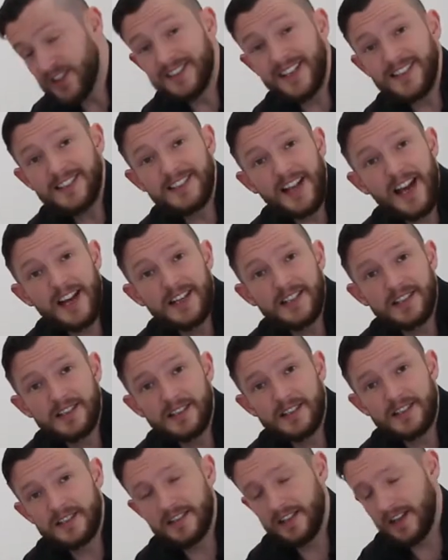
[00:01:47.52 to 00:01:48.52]
is not
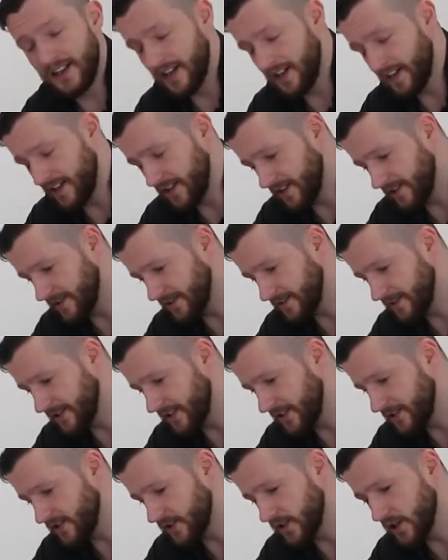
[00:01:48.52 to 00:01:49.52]
nice.
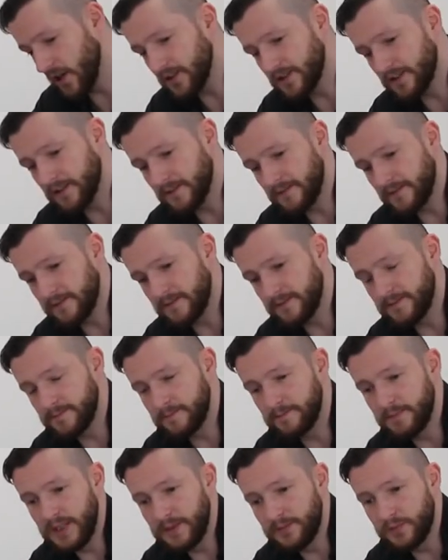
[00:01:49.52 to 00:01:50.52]
There's lots
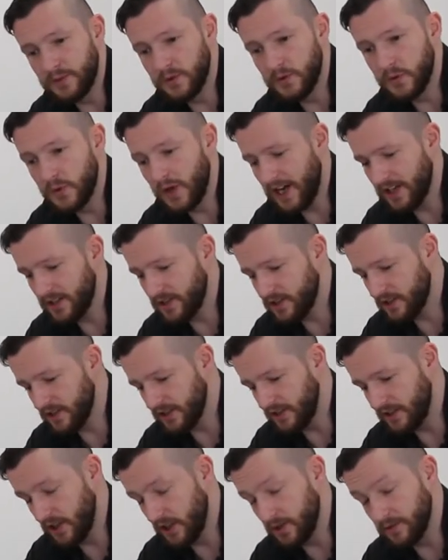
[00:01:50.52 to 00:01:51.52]
of people who are
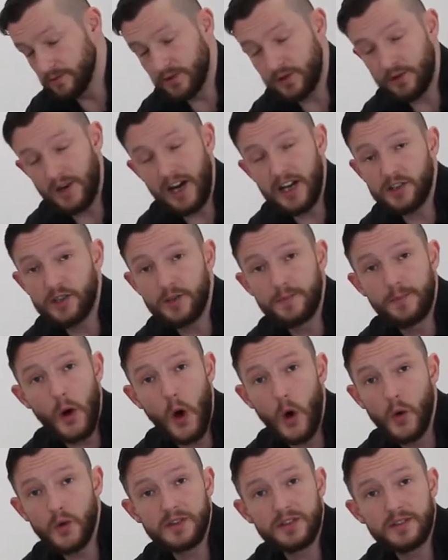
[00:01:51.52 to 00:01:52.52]
actually, you know, trying to
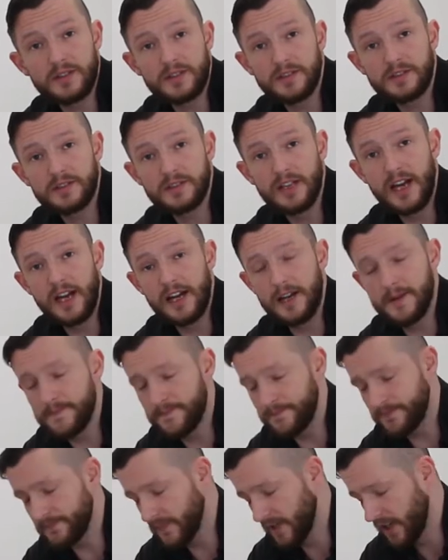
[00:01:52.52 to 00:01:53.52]
post
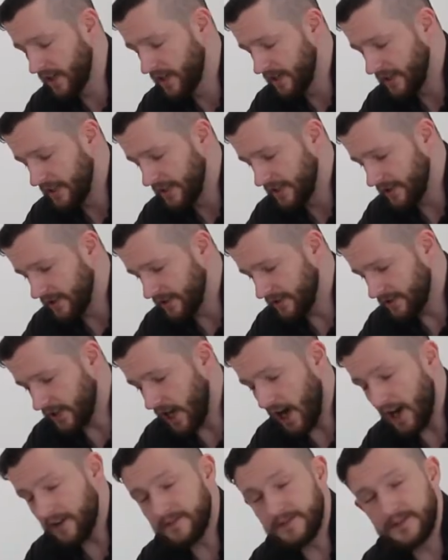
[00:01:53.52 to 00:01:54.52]

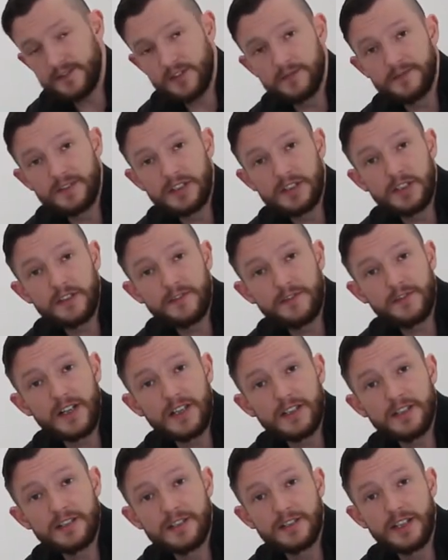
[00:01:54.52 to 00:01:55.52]
stuff, something
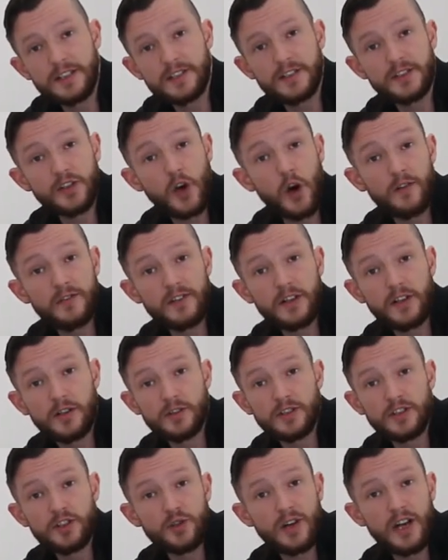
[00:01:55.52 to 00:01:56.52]
different they discover
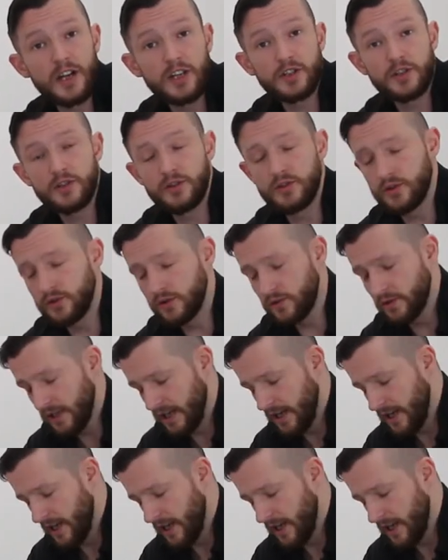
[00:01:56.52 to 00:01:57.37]
or they're trying to do.